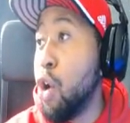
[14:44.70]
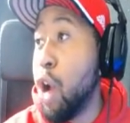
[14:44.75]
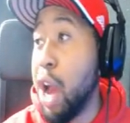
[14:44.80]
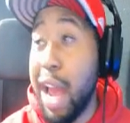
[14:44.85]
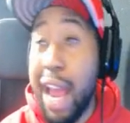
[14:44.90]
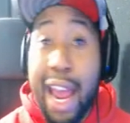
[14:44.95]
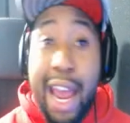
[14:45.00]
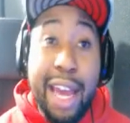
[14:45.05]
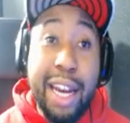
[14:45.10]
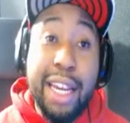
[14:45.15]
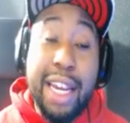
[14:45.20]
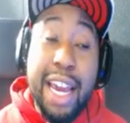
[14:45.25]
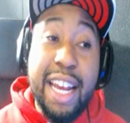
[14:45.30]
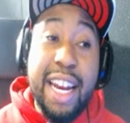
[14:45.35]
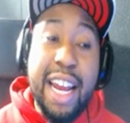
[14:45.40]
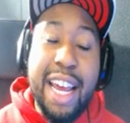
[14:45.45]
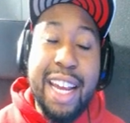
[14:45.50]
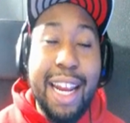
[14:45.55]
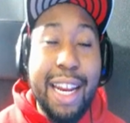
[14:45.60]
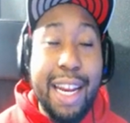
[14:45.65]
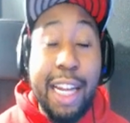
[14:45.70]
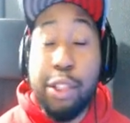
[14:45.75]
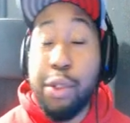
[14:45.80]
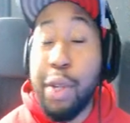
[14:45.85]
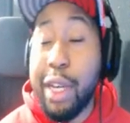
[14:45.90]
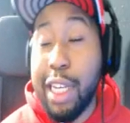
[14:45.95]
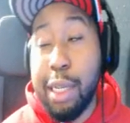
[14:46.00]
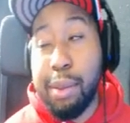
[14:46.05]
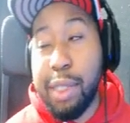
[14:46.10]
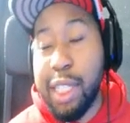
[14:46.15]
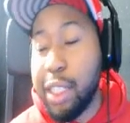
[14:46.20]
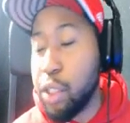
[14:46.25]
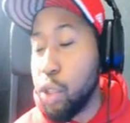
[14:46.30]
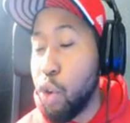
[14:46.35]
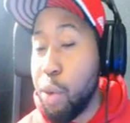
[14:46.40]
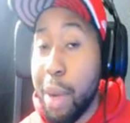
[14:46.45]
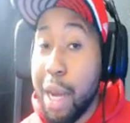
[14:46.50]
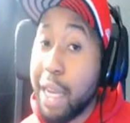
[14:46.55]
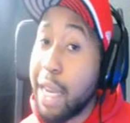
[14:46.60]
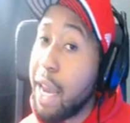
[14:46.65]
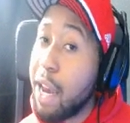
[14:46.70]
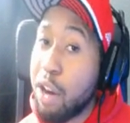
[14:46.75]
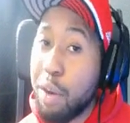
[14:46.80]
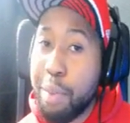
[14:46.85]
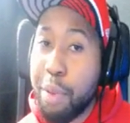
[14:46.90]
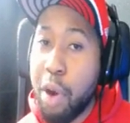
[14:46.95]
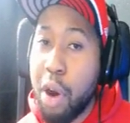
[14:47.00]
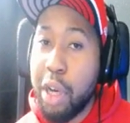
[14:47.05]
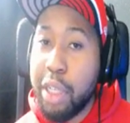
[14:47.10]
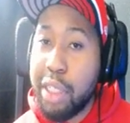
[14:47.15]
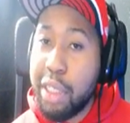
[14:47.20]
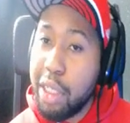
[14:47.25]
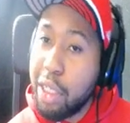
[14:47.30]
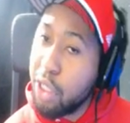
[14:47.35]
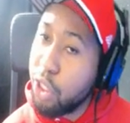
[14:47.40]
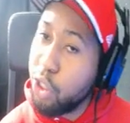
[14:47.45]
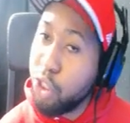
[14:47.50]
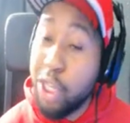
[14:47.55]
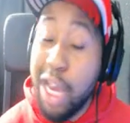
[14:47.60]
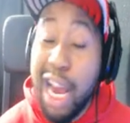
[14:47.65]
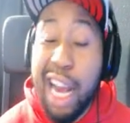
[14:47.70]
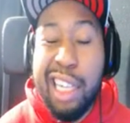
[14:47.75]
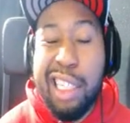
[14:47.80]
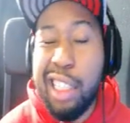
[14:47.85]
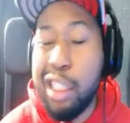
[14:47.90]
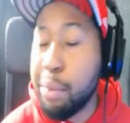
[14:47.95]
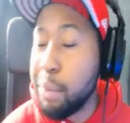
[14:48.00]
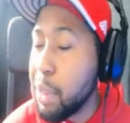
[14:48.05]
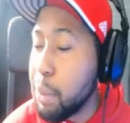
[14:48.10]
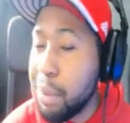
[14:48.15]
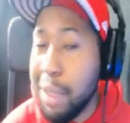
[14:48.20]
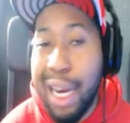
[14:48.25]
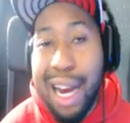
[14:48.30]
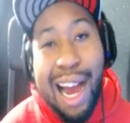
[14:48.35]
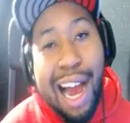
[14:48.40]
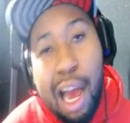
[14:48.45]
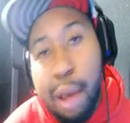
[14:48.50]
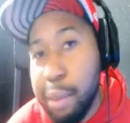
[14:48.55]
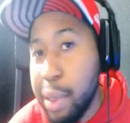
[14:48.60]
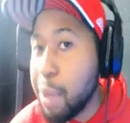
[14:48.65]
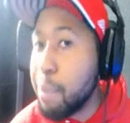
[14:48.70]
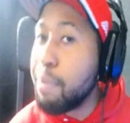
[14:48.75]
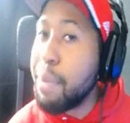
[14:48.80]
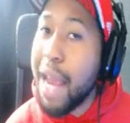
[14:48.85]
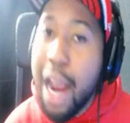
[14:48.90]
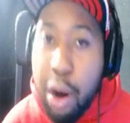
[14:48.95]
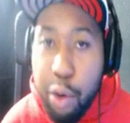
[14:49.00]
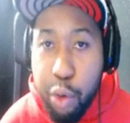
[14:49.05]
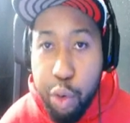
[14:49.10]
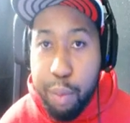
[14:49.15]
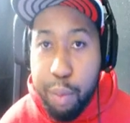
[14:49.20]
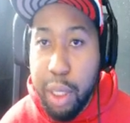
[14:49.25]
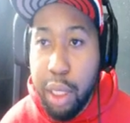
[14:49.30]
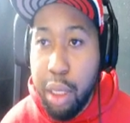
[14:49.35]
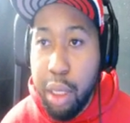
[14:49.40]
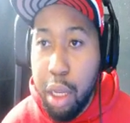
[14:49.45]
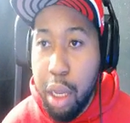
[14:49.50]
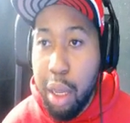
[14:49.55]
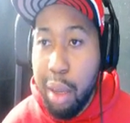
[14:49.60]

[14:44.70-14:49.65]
and again, and that's why I keep saying to all my counterparts, y'all should be behind me, empowering me,